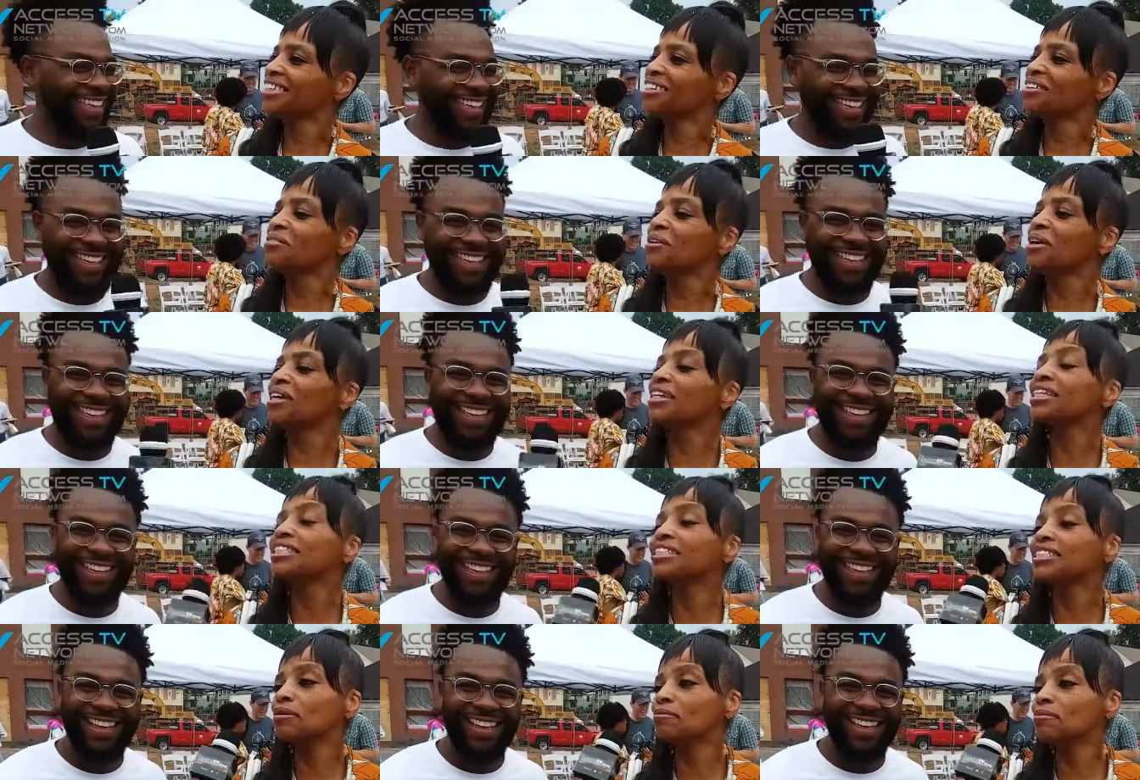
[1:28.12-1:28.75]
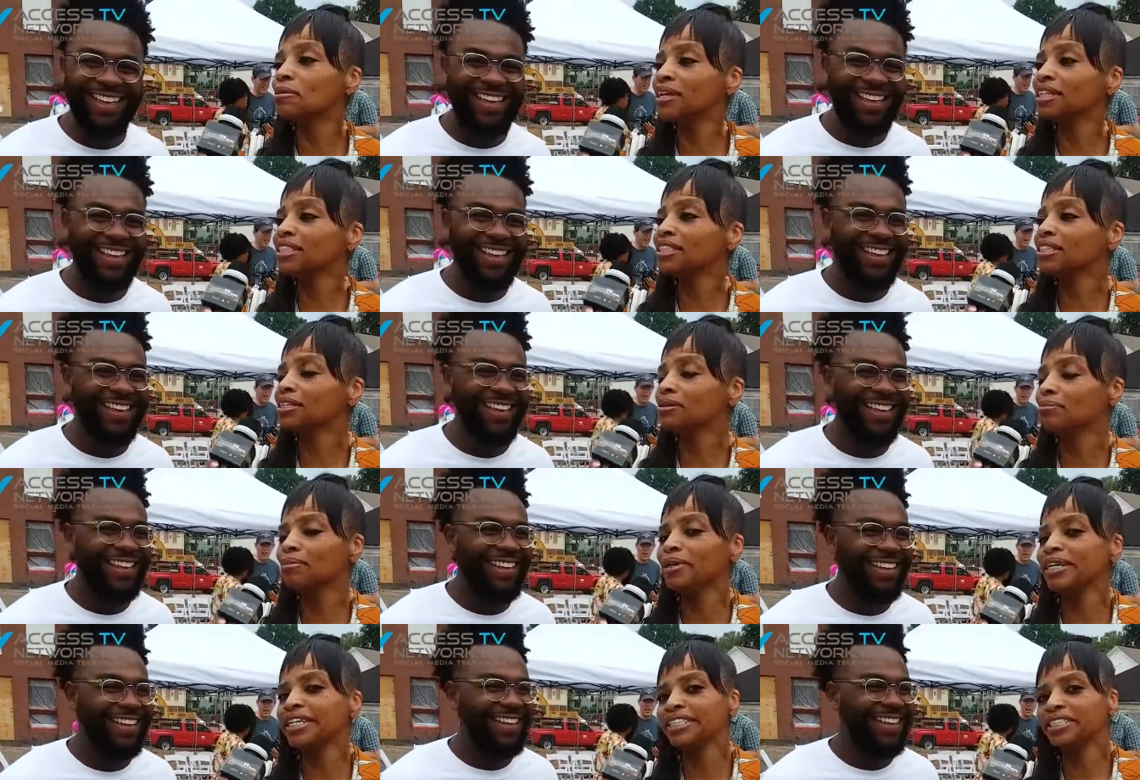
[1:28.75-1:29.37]
Speaker 1: Well, it's a pleasure to
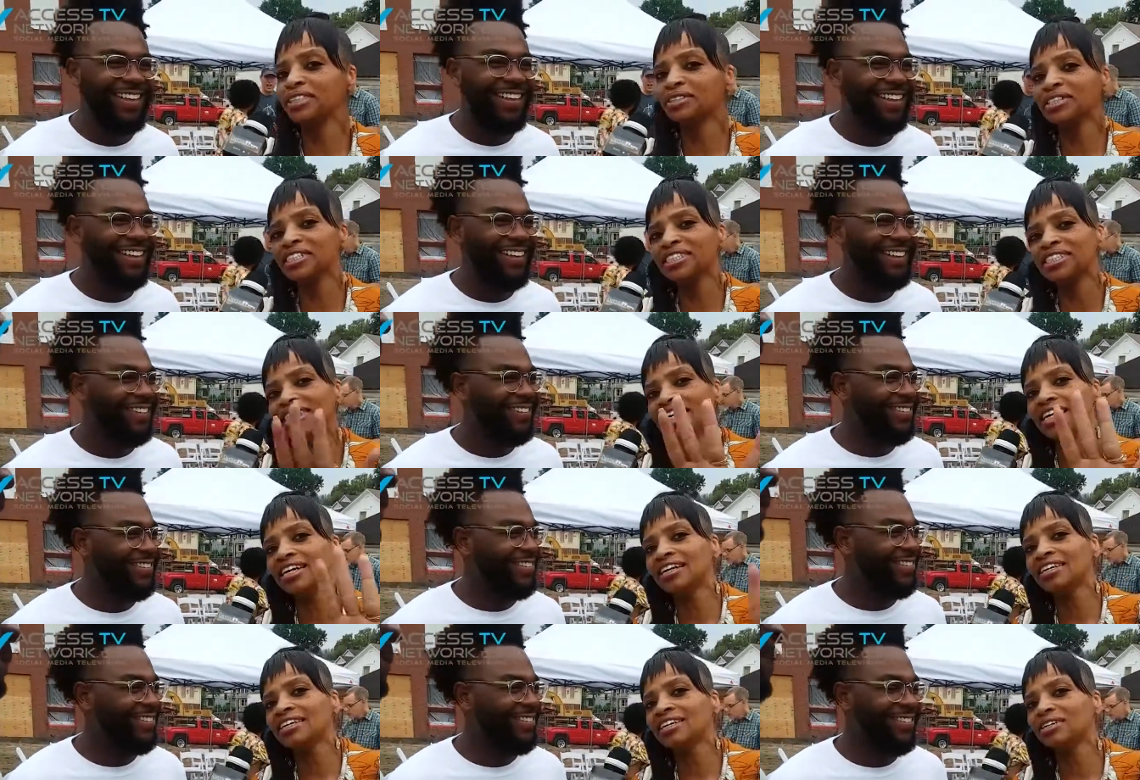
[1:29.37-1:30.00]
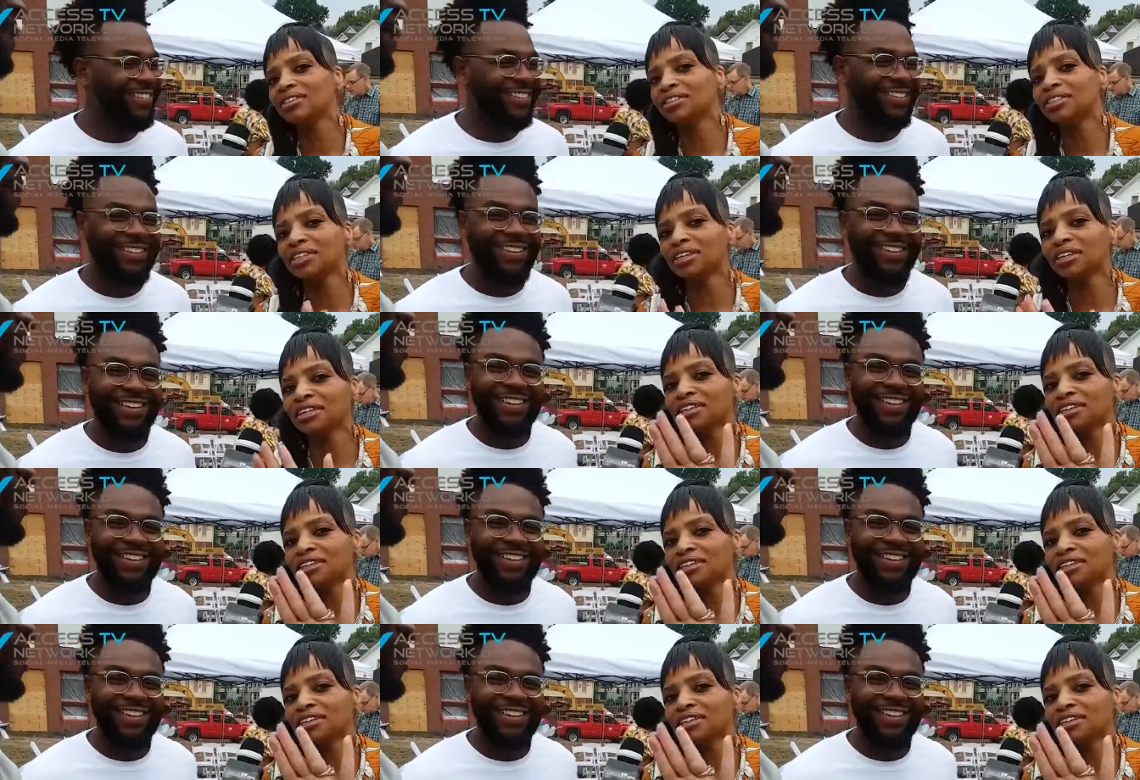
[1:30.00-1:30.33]
meet you and say hello to the